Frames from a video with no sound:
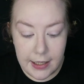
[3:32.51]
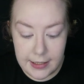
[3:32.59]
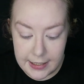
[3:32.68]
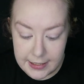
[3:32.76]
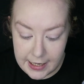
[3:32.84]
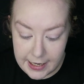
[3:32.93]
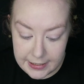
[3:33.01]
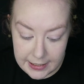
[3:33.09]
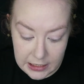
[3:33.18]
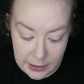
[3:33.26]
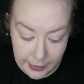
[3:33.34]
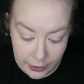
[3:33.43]
This is a
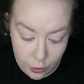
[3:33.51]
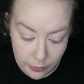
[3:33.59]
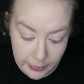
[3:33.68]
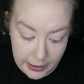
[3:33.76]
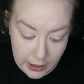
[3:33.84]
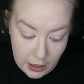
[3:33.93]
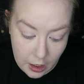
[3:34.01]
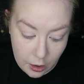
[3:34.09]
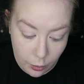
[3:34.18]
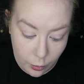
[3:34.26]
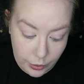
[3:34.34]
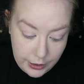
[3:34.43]
Spectrum Mean
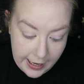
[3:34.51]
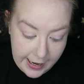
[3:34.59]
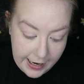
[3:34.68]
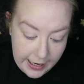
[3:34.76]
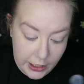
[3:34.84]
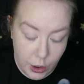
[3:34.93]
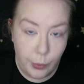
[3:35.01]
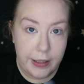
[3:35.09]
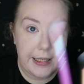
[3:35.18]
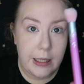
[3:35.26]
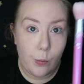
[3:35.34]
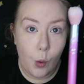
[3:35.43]
Girls
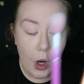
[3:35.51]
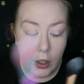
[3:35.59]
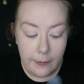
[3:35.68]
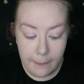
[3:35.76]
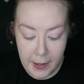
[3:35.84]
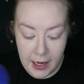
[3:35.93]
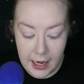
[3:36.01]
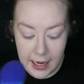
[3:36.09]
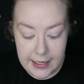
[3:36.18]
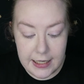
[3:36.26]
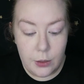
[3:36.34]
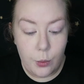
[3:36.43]
A21,
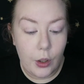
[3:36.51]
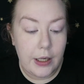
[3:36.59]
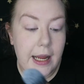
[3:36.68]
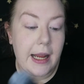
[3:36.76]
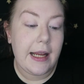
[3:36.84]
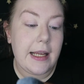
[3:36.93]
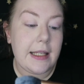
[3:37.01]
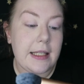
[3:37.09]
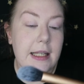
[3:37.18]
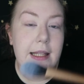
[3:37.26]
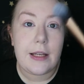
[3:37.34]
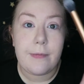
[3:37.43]
and this one
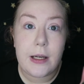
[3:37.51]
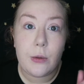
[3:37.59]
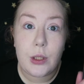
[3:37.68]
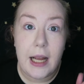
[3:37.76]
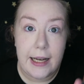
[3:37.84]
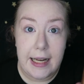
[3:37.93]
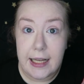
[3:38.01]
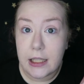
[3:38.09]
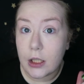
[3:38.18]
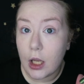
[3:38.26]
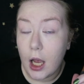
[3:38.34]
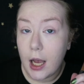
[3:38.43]
is the Real
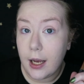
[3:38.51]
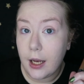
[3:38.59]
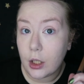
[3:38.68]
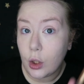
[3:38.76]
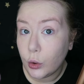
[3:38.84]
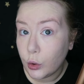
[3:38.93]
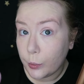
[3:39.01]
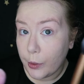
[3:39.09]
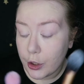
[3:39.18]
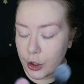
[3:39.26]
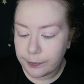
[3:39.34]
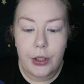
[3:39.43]
Techniques contour brush.